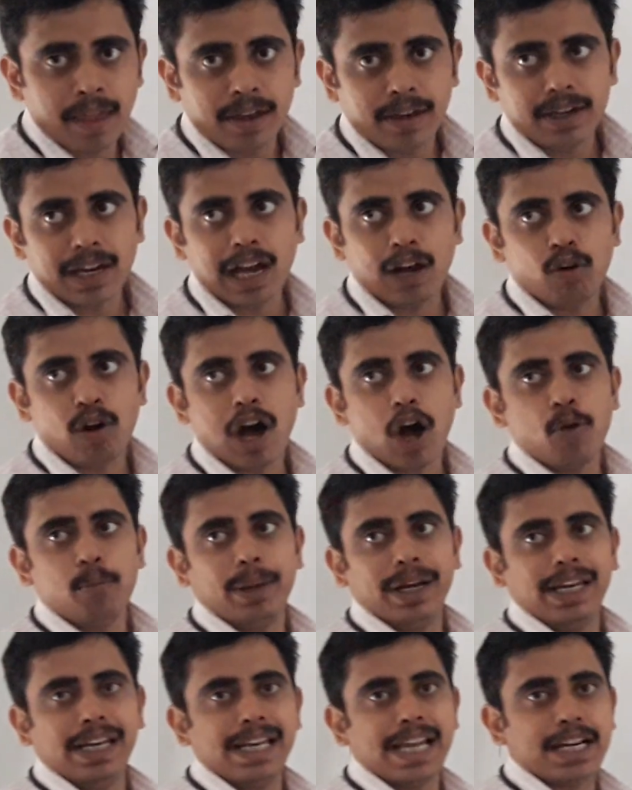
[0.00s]
Now how
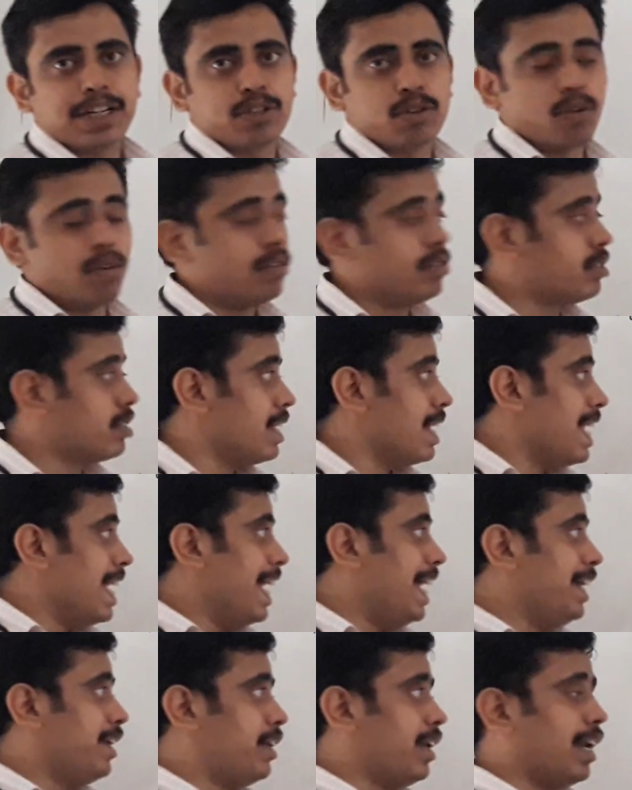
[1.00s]
many electrons
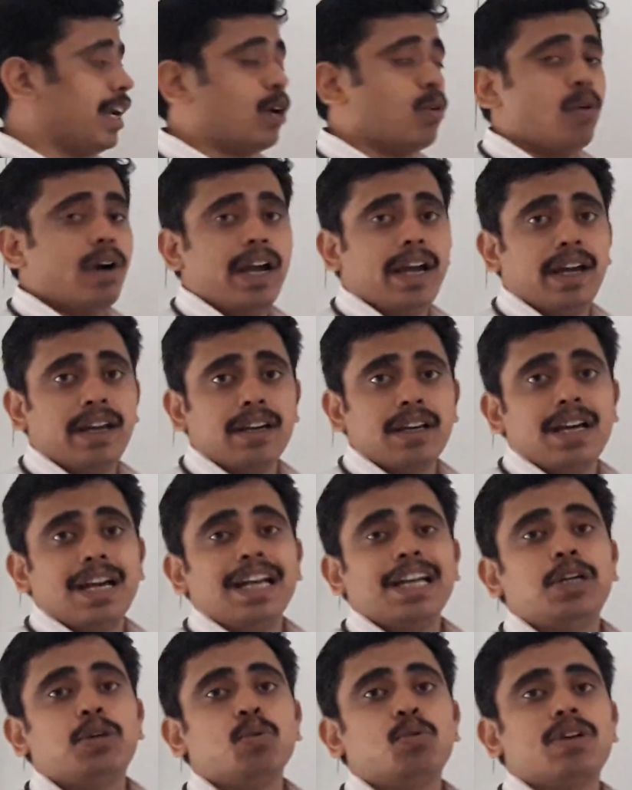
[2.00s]
it
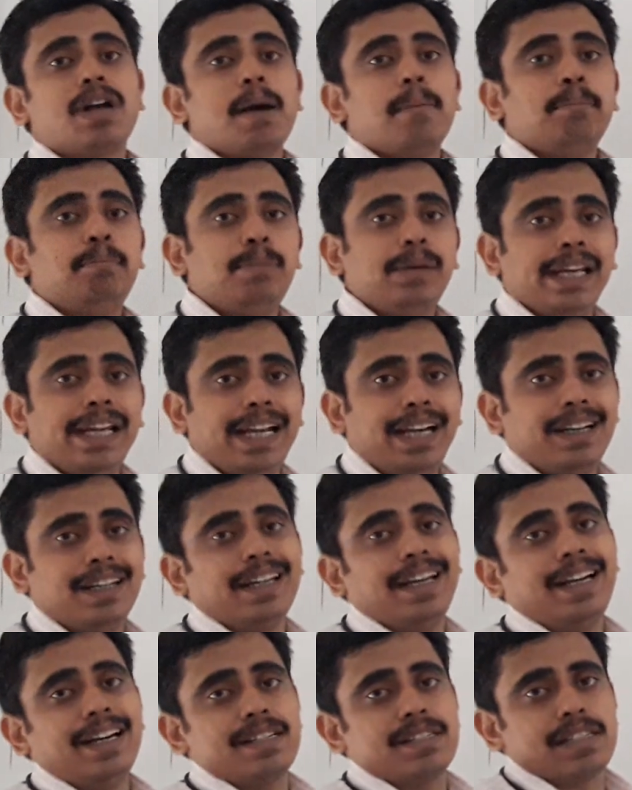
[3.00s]
requires to
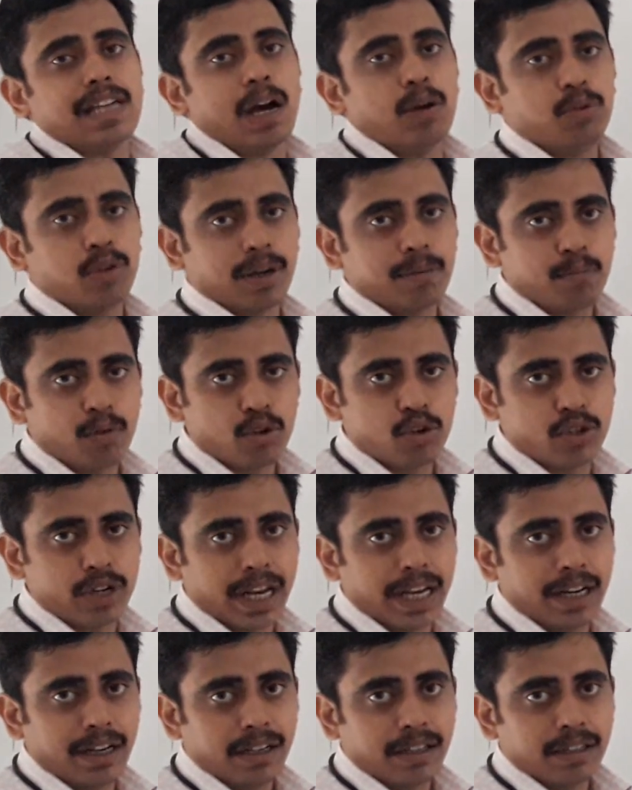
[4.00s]
complete its outermost
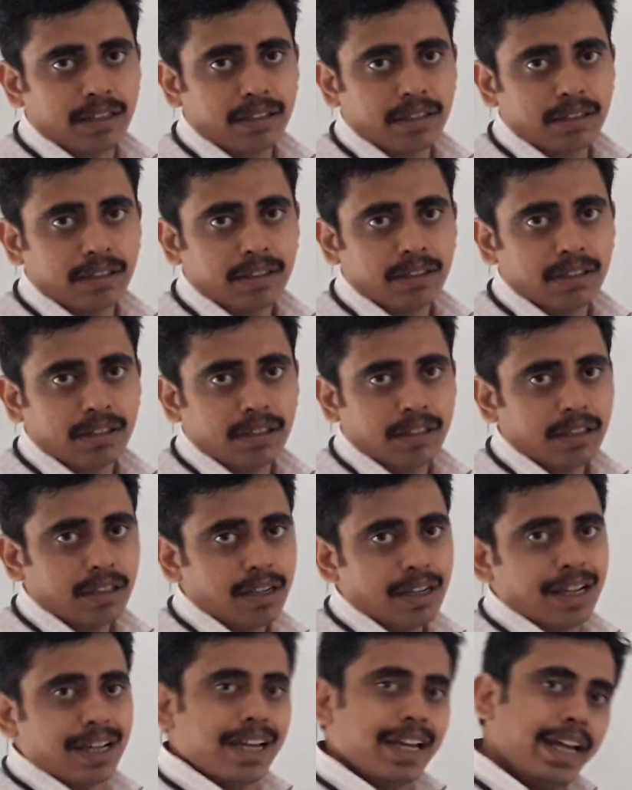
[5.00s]
shell?
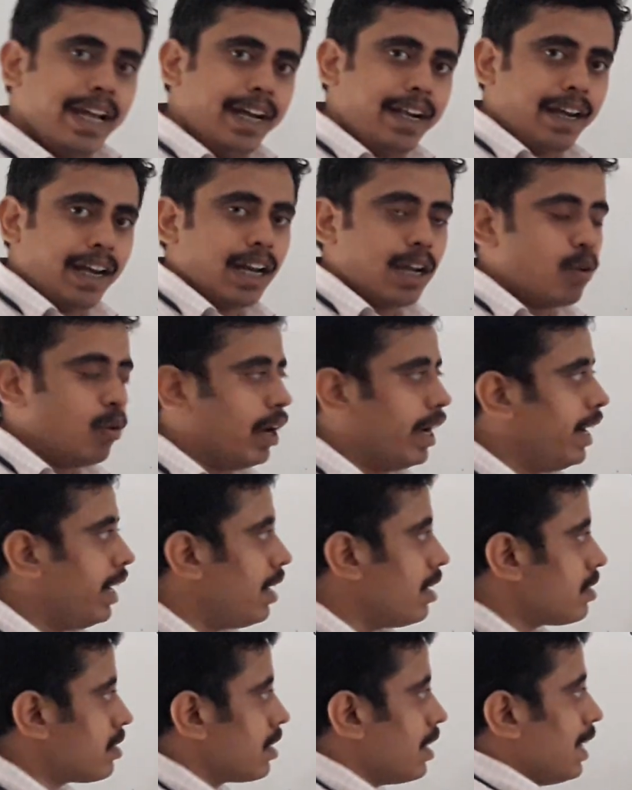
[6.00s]
It
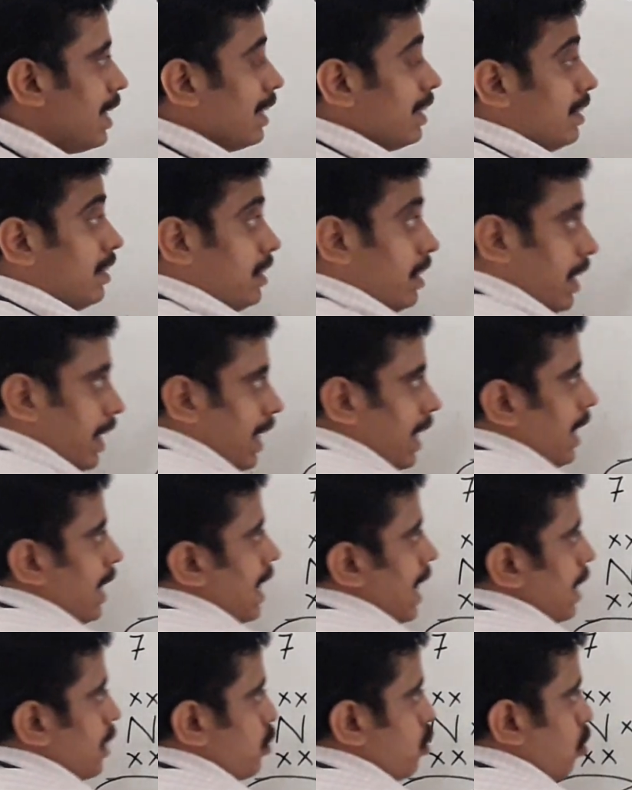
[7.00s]
requires
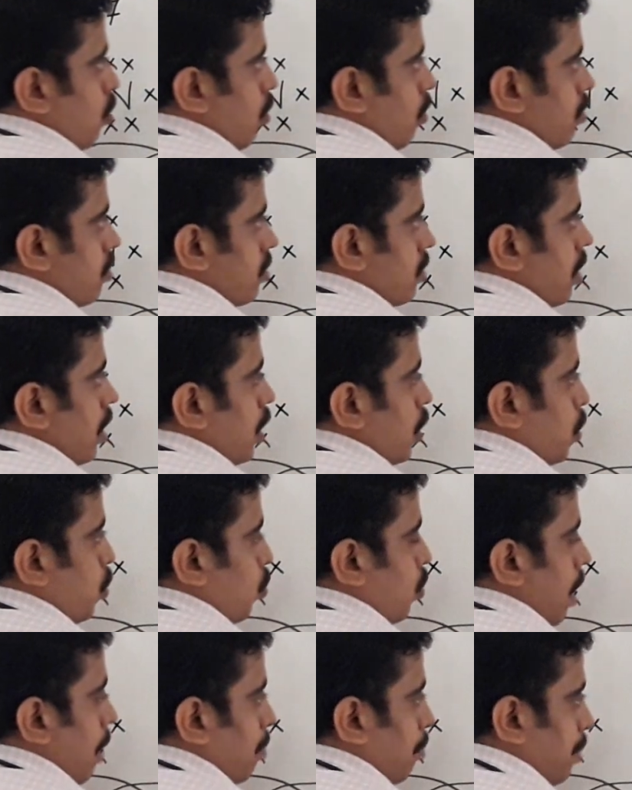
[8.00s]
3 electrons
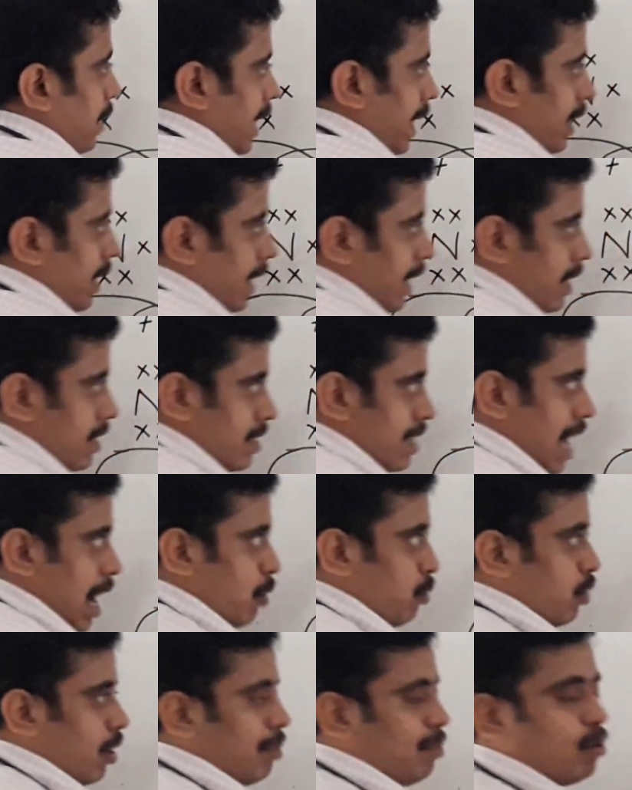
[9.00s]
to complete its
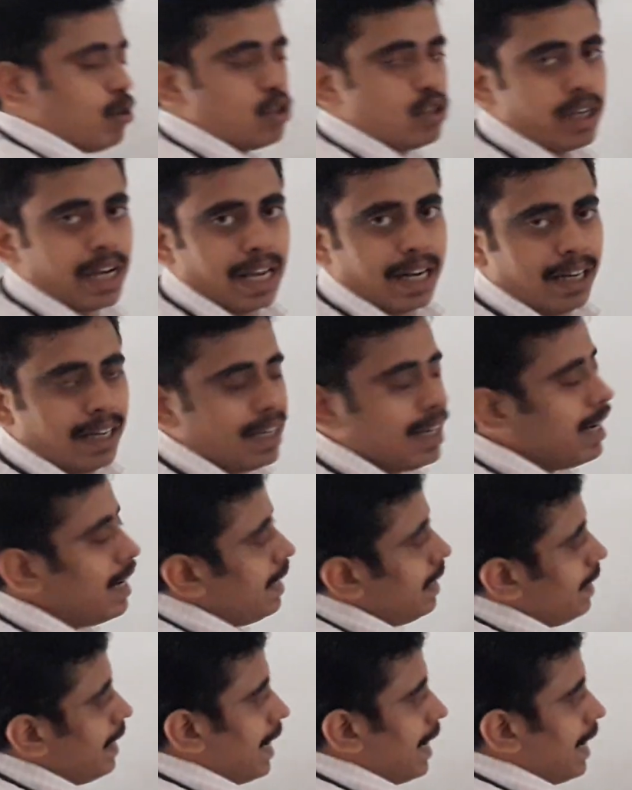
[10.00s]
outermost shell.